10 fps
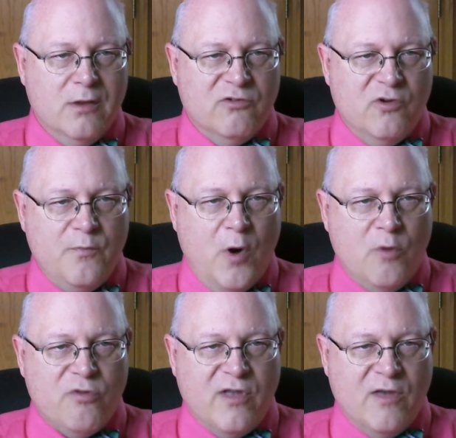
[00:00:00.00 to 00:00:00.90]
2
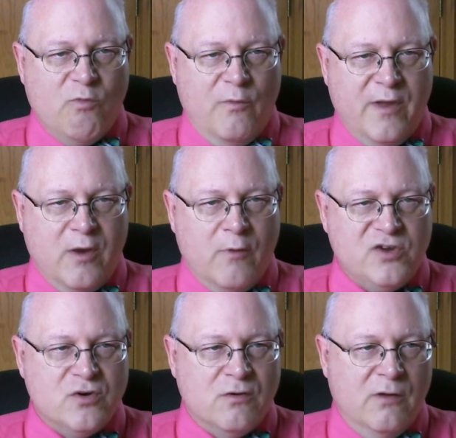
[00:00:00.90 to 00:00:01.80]
postings will be
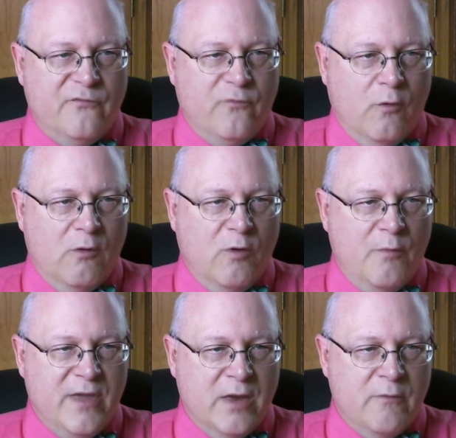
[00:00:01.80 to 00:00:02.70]
original and 4 will
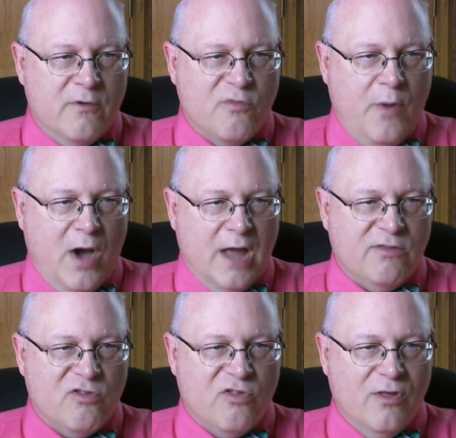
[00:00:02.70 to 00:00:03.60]
be in
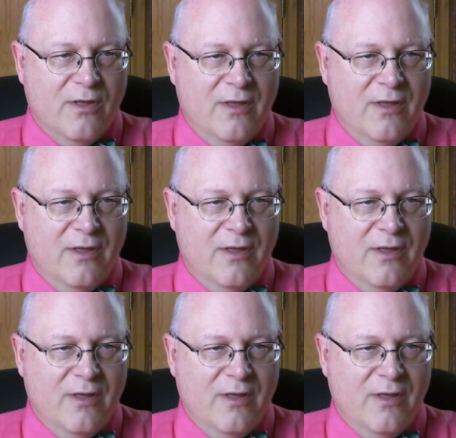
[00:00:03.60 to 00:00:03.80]
response.